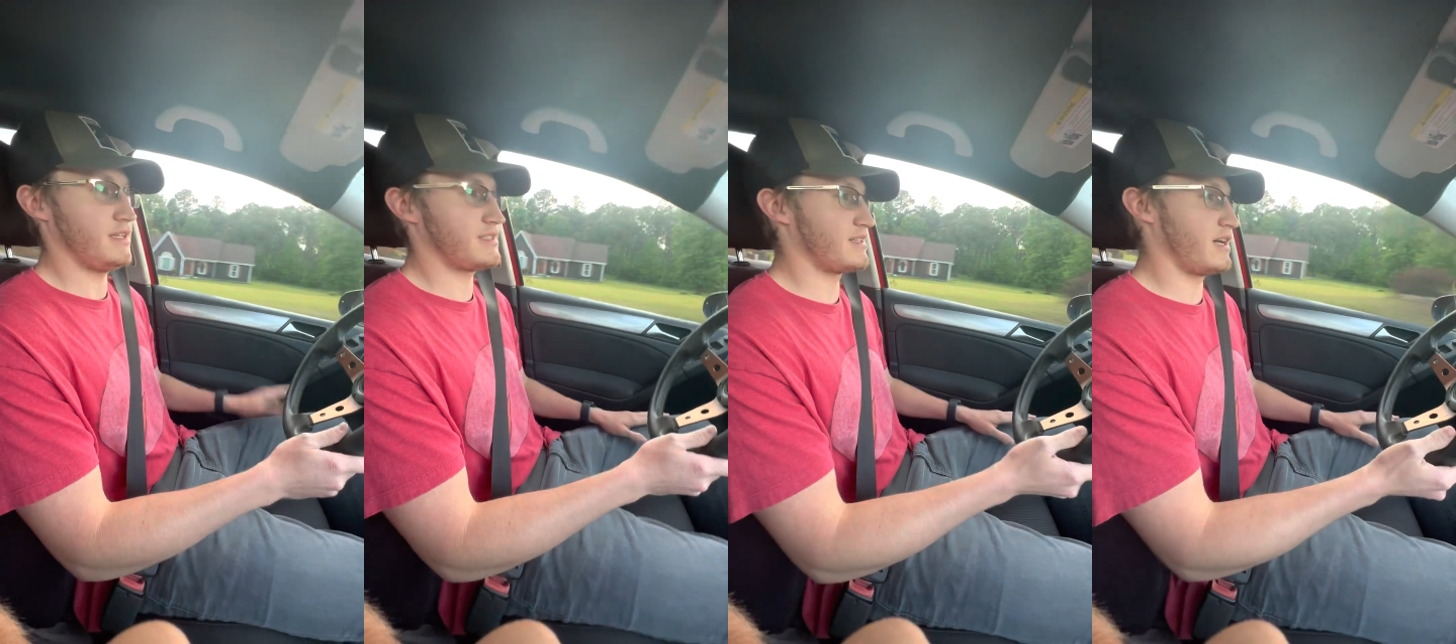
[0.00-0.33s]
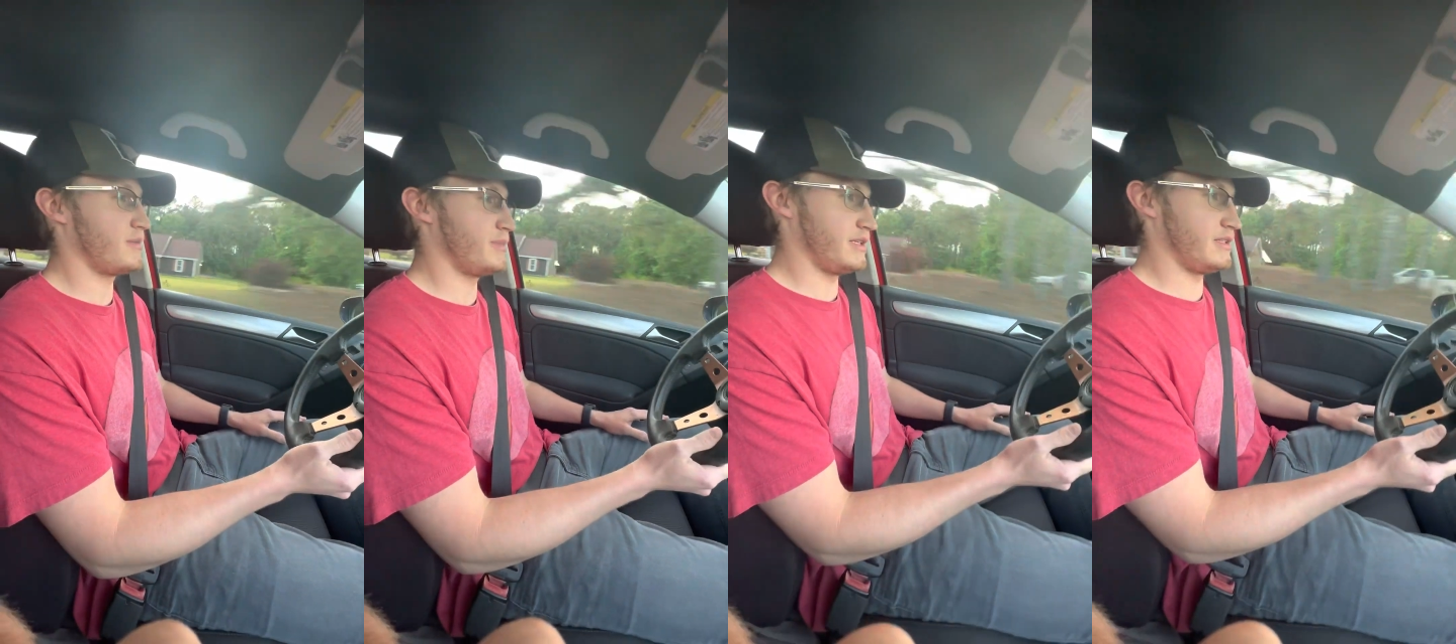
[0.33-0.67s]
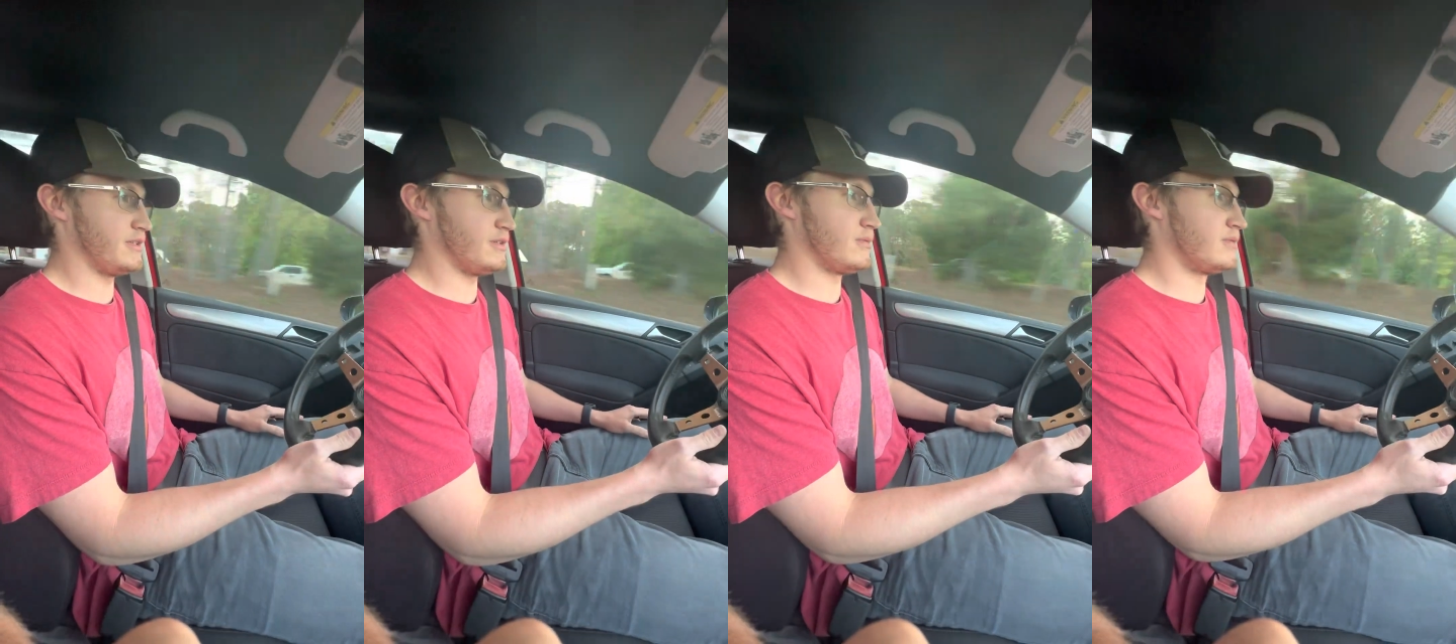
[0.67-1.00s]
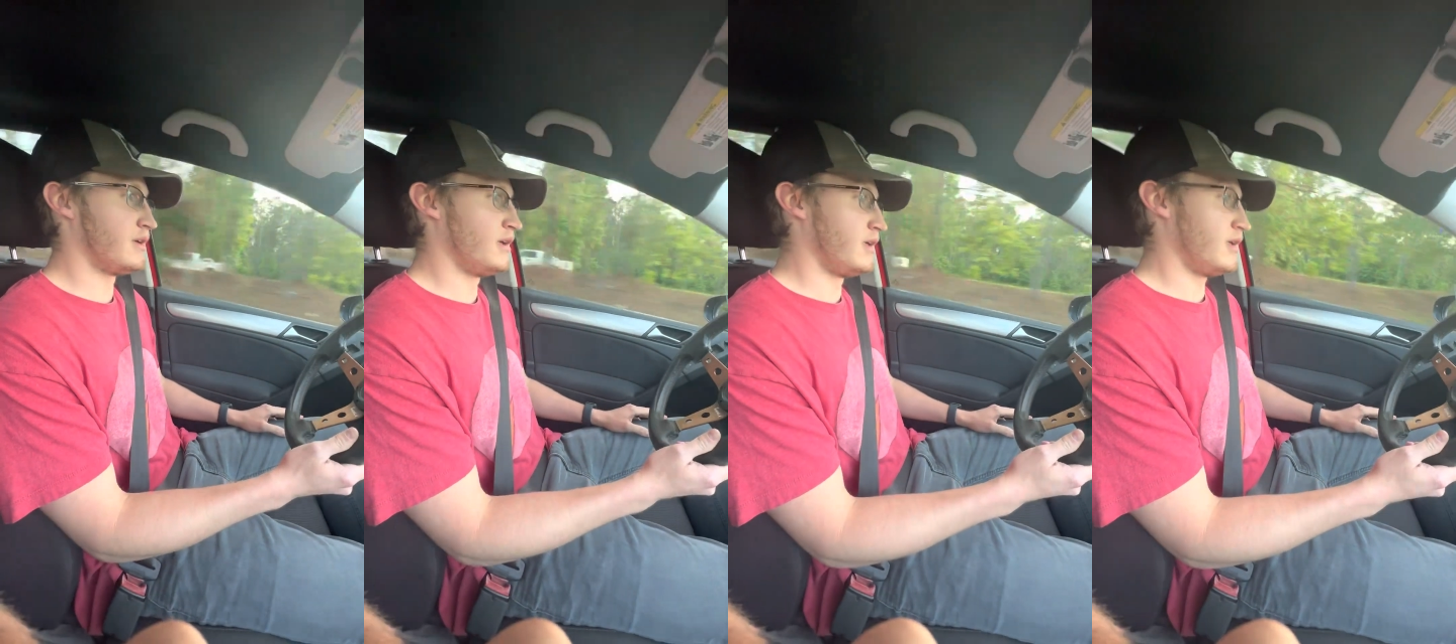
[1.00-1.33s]
Yeah, it's not a big deal.
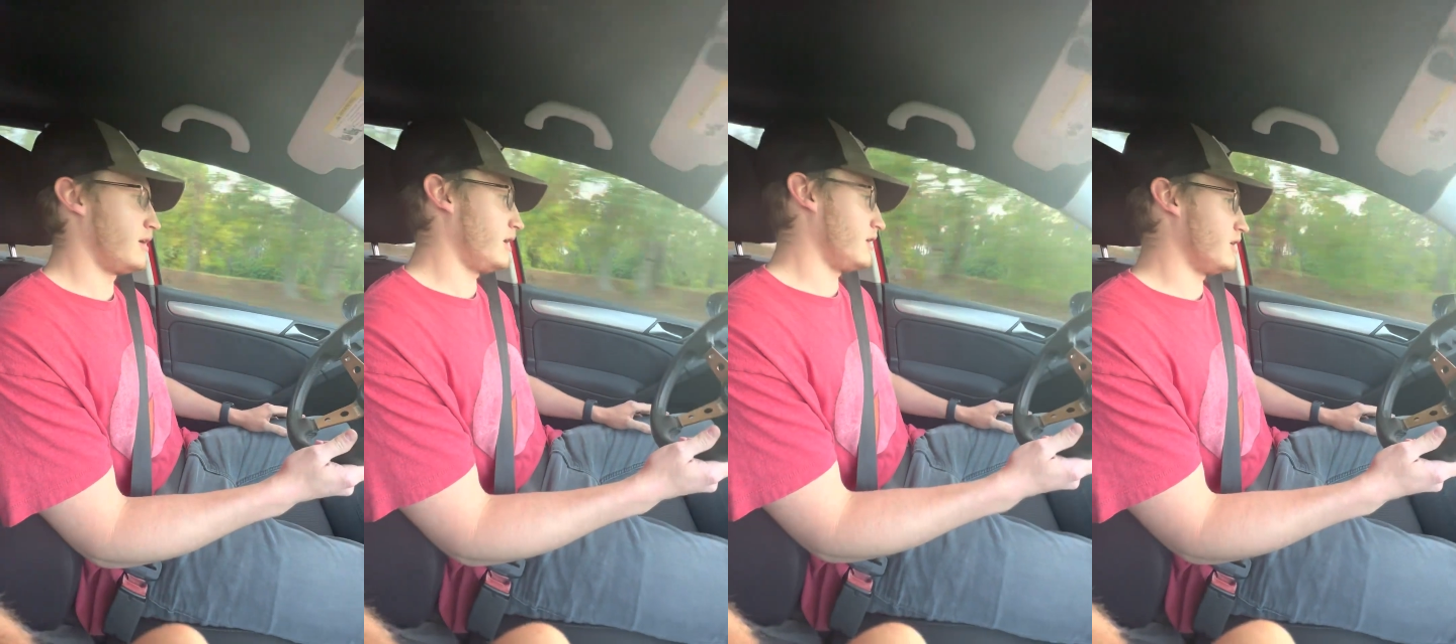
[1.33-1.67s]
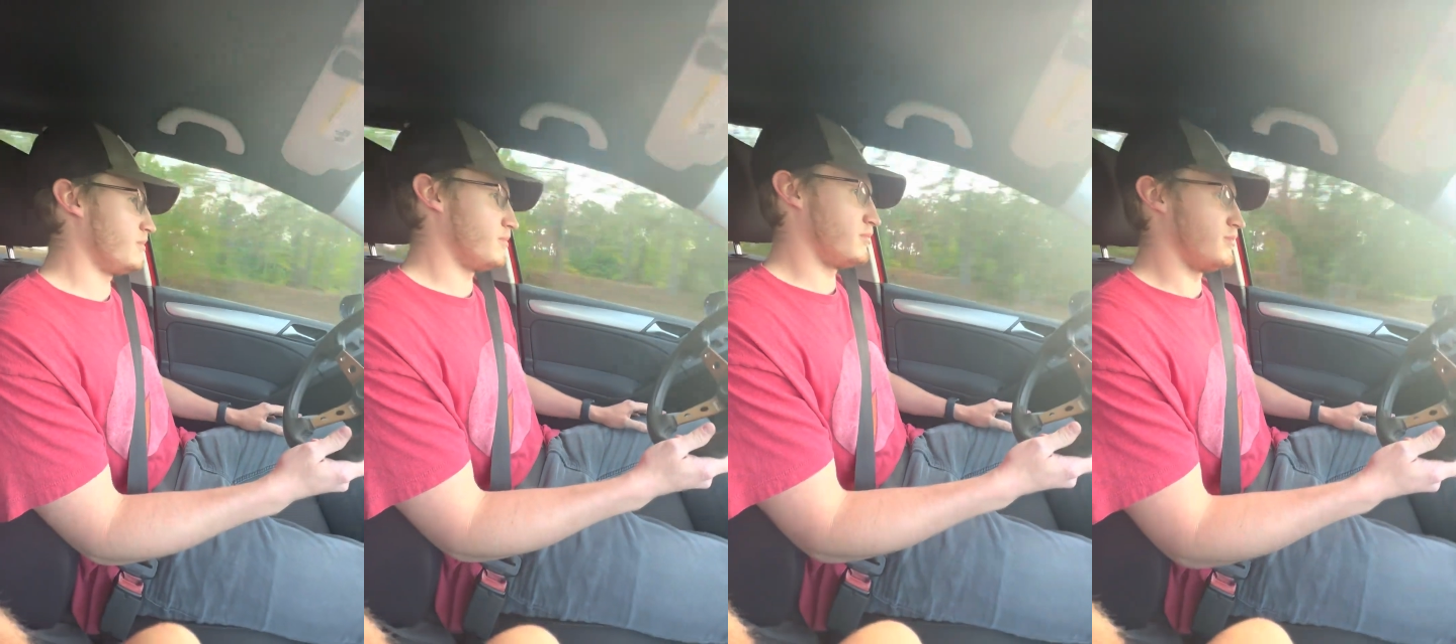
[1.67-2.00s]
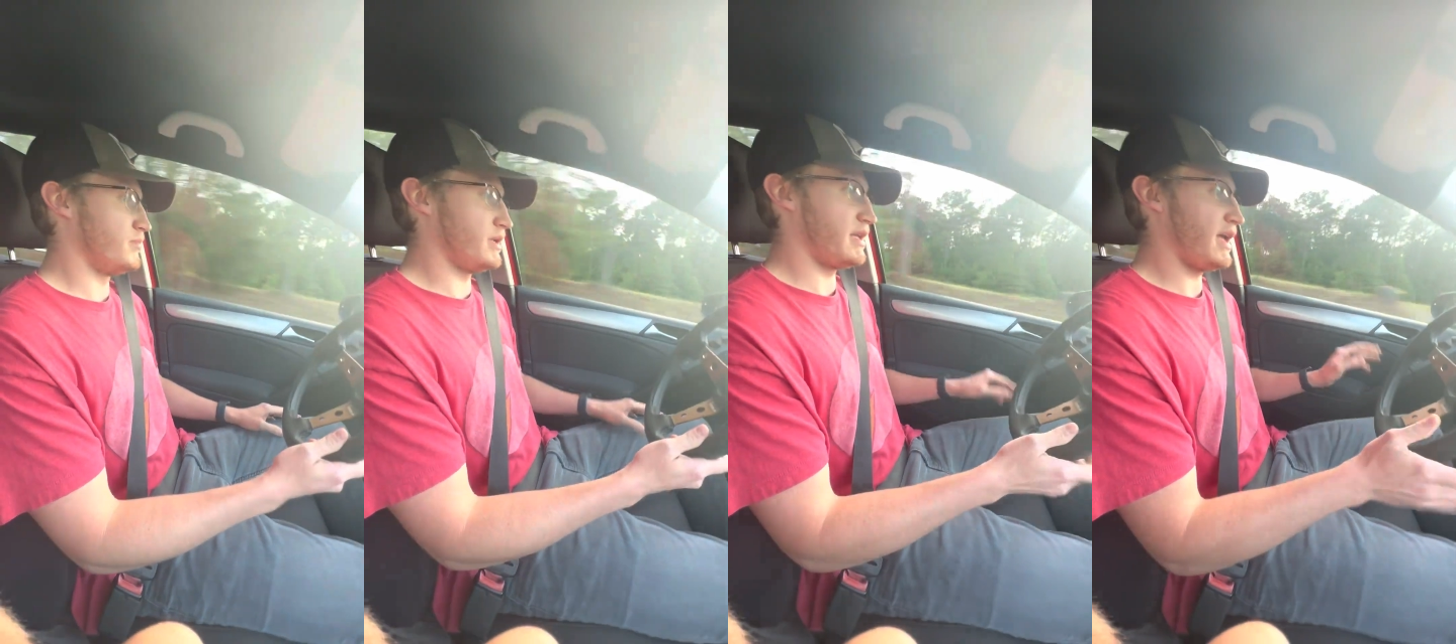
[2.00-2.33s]
But